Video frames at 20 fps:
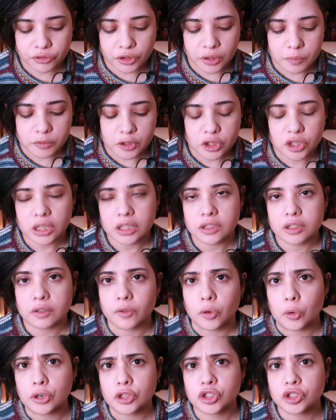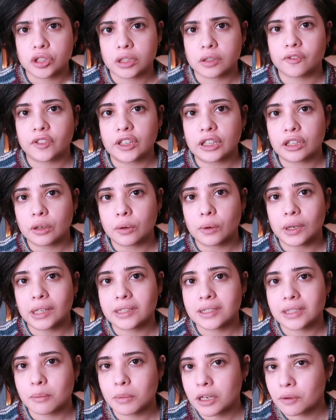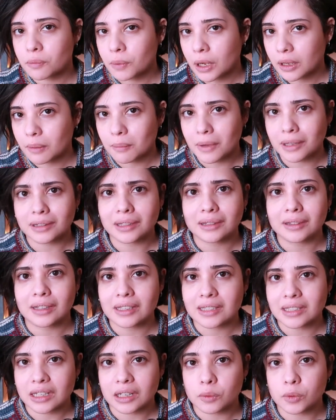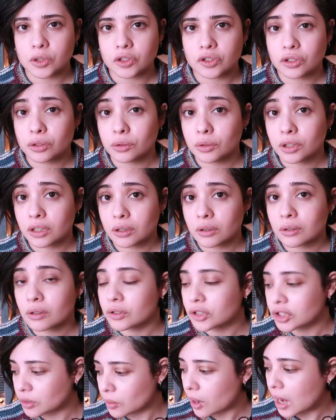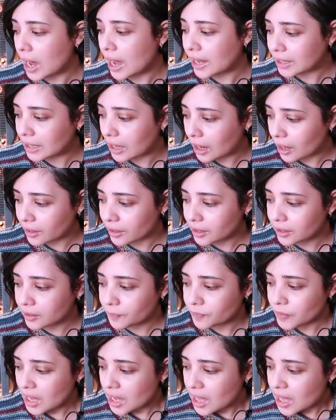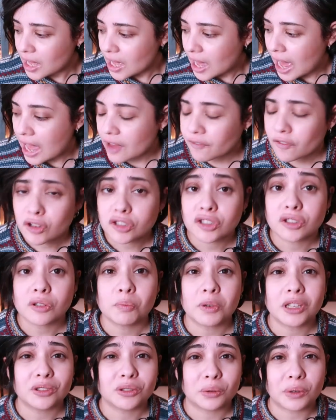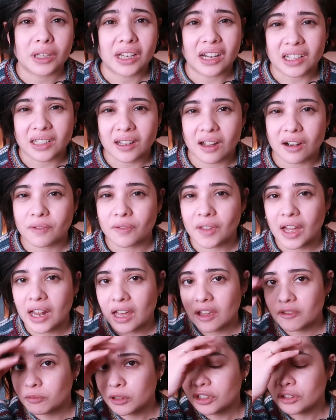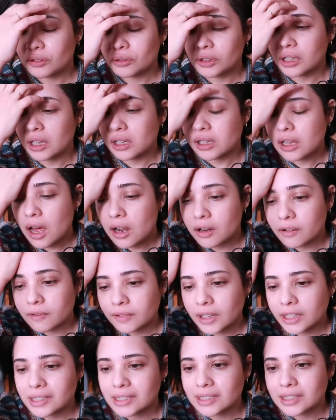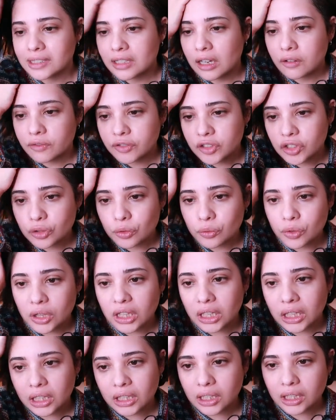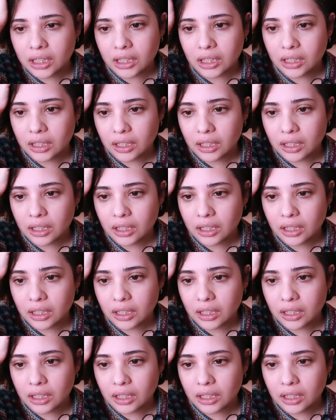from The Shades of Orange did a video and somebody recommended this and it was €2, so I got it. I've also been doing a lot of that. I've been doing a lot of like self-soothing